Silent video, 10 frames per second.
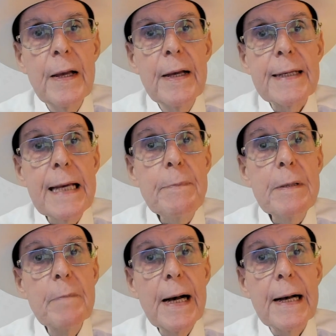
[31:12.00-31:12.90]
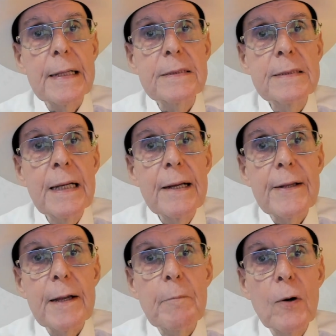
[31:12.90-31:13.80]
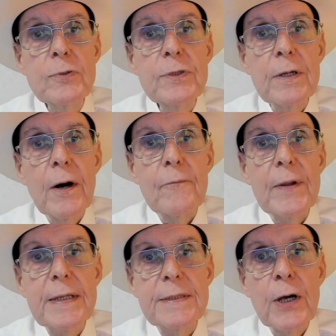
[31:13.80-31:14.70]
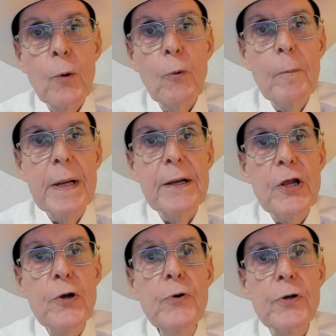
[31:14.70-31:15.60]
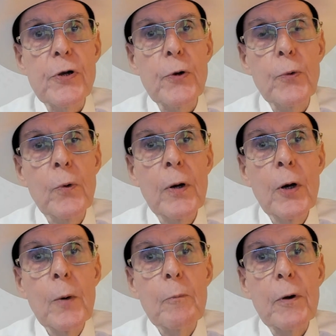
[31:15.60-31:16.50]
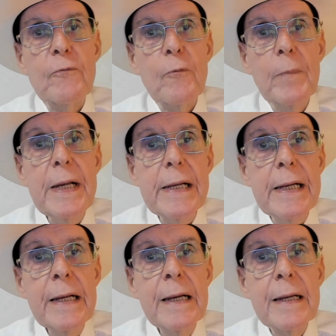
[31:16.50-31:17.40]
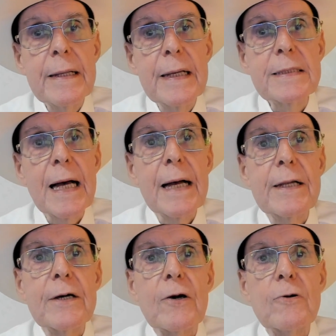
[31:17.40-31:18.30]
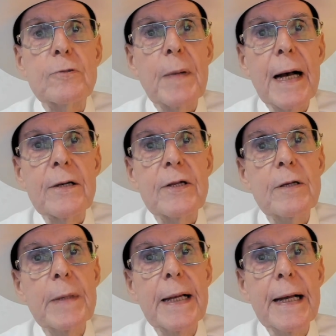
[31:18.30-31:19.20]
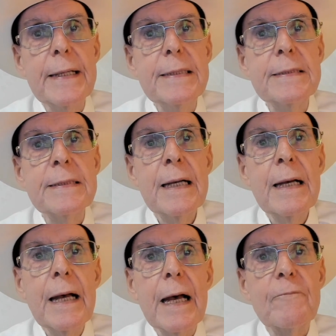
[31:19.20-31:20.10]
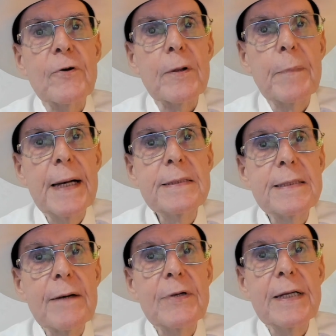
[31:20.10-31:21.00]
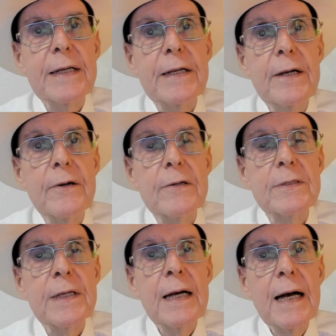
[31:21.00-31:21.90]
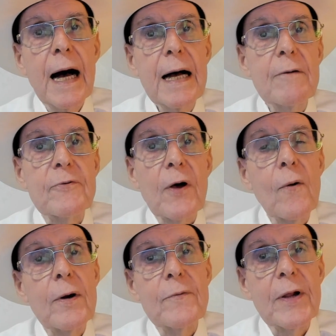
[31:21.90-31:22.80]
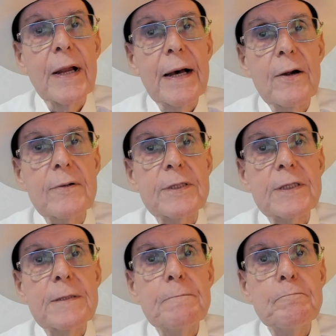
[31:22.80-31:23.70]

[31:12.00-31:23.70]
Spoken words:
Keep in mind that most of this will be new to you, but for me, this idea goes back to the mid-'80s, and for the past 17 years, I have thought of little else.